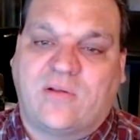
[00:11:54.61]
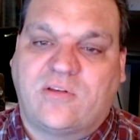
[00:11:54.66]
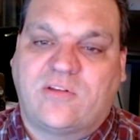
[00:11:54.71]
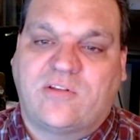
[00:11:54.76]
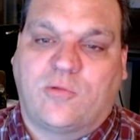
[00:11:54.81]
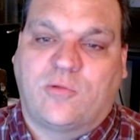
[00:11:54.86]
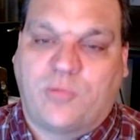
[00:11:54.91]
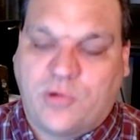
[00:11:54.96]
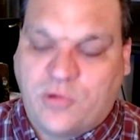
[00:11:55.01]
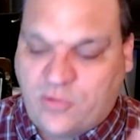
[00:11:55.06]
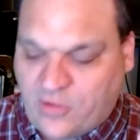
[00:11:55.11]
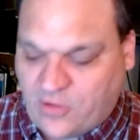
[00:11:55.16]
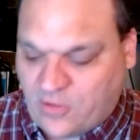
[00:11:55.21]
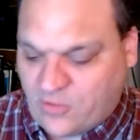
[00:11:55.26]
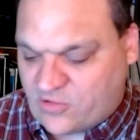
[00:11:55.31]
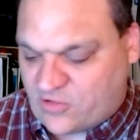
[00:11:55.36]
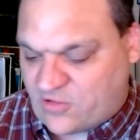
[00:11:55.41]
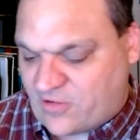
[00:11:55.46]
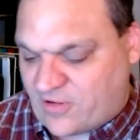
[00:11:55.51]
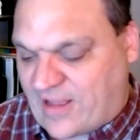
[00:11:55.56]
So root
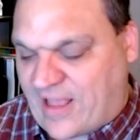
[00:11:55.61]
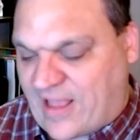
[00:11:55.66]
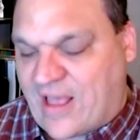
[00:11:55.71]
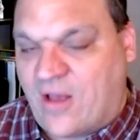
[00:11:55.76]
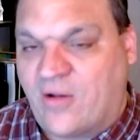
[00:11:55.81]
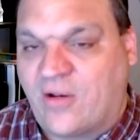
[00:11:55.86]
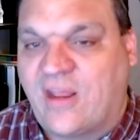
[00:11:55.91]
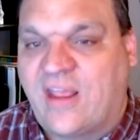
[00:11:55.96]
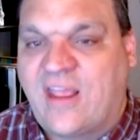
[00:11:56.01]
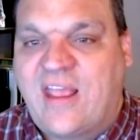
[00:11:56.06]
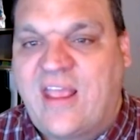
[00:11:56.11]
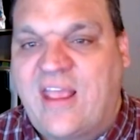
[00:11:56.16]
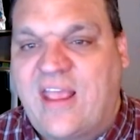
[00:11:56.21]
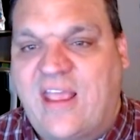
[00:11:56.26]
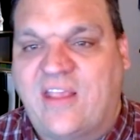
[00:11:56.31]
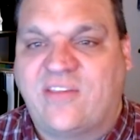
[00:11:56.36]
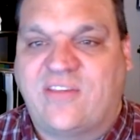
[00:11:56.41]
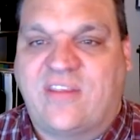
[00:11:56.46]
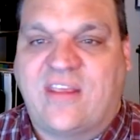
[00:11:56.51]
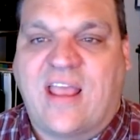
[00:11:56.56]
user account
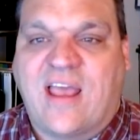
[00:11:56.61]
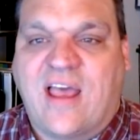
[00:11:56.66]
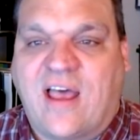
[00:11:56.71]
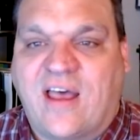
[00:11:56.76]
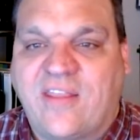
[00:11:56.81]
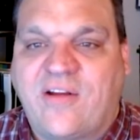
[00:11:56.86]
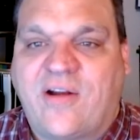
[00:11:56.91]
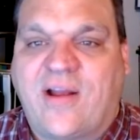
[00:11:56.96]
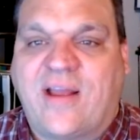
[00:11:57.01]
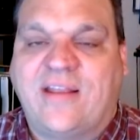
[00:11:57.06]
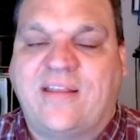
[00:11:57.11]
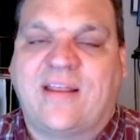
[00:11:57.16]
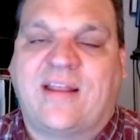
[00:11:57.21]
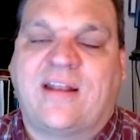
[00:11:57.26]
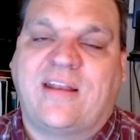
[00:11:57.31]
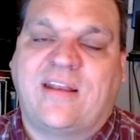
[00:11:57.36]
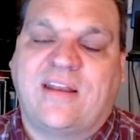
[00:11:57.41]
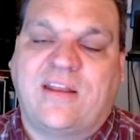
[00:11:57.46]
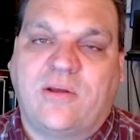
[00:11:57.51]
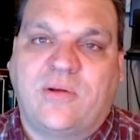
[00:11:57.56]
is the other
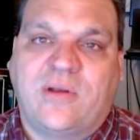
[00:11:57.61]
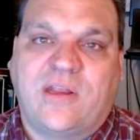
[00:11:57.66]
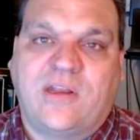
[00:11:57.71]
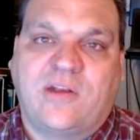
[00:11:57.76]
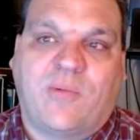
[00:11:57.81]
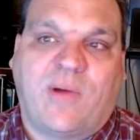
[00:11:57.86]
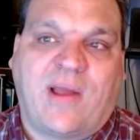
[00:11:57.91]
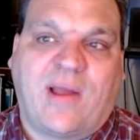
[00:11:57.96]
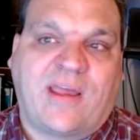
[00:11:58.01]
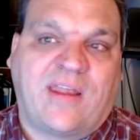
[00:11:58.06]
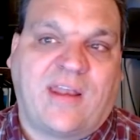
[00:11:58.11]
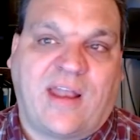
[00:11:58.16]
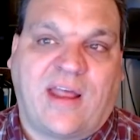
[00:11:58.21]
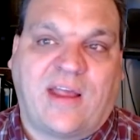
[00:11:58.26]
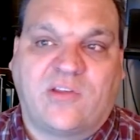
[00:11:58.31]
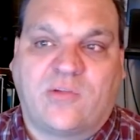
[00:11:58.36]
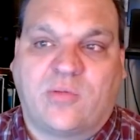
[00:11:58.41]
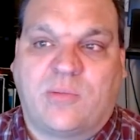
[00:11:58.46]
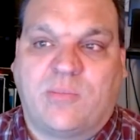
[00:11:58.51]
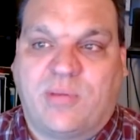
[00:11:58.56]
identity you need to
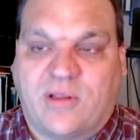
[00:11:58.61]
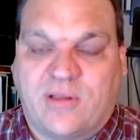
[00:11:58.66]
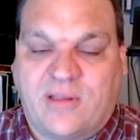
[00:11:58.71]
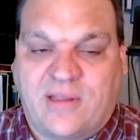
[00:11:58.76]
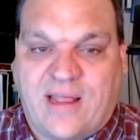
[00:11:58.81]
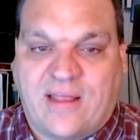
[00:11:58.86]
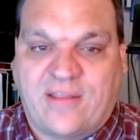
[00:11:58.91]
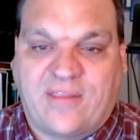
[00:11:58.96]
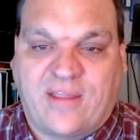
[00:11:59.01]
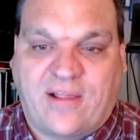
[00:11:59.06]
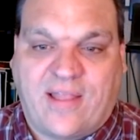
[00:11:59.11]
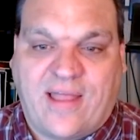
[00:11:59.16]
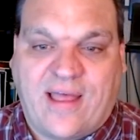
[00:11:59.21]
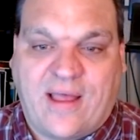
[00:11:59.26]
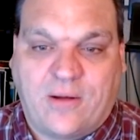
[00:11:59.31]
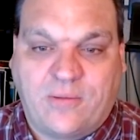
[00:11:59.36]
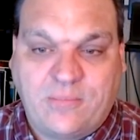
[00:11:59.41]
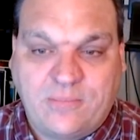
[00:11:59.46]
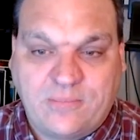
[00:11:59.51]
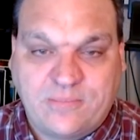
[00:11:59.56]
recognize when building out the cloud.